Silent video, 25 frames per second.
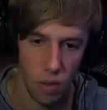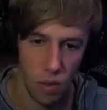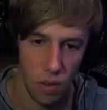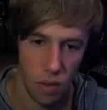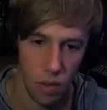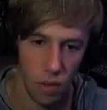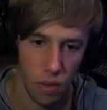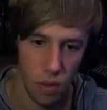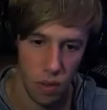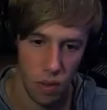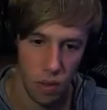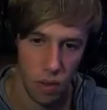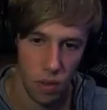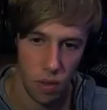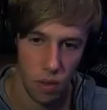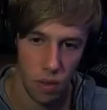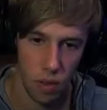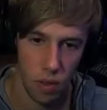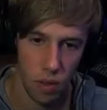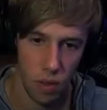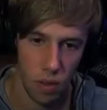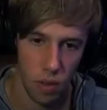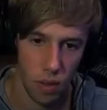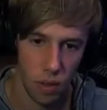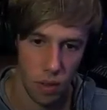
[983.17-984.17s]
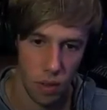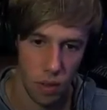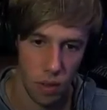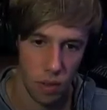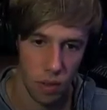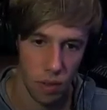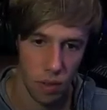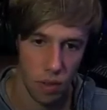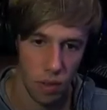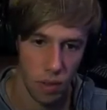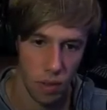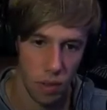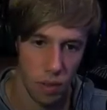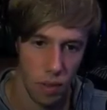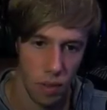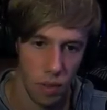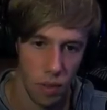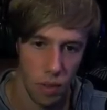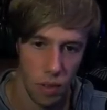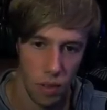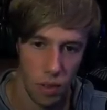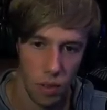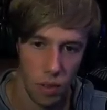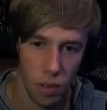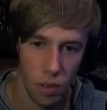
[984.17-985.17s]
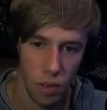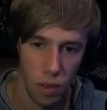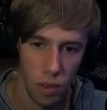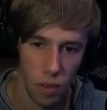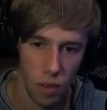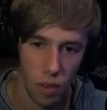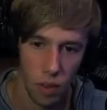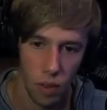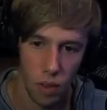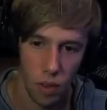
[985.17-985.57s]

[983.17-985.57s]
(no one is talking)